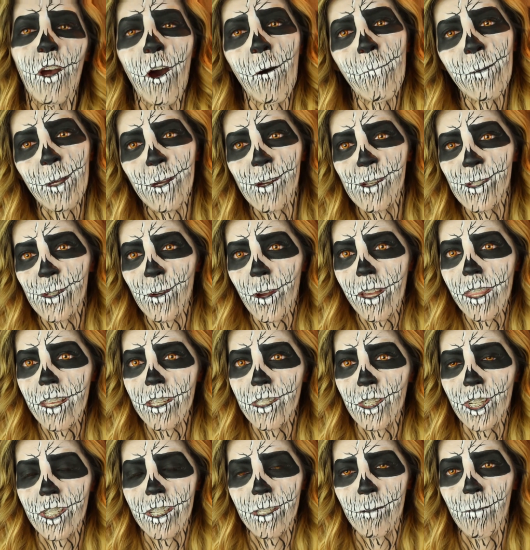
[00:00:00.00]
hope you enjoyed this
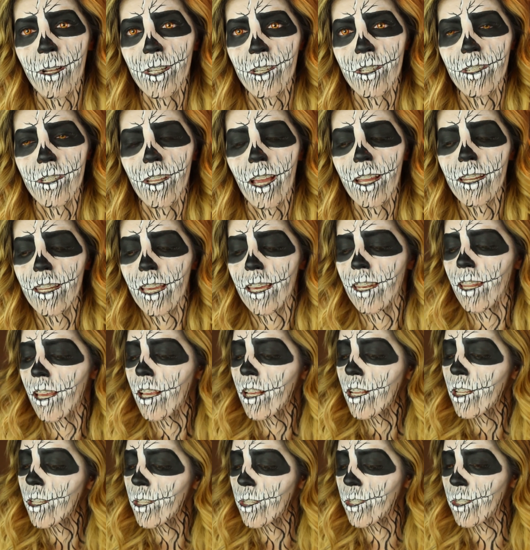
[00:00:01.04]
just as much as I did.
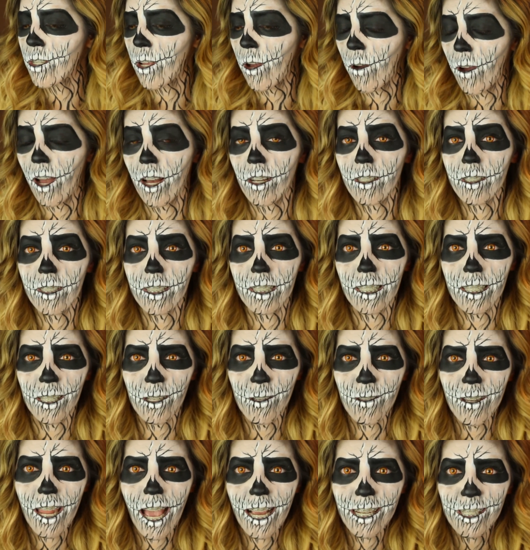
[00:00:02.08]
So I'll see you
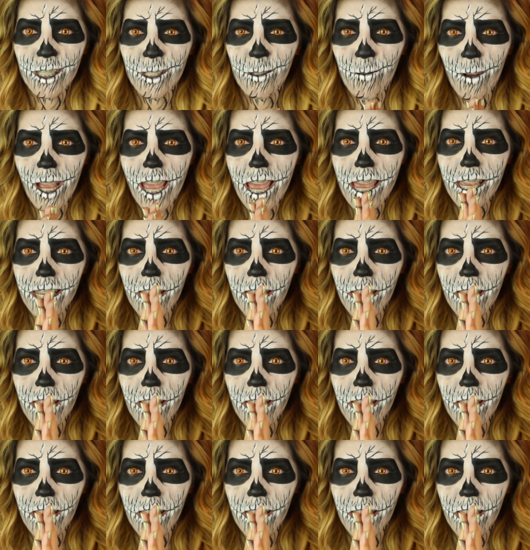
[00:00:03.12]
next week.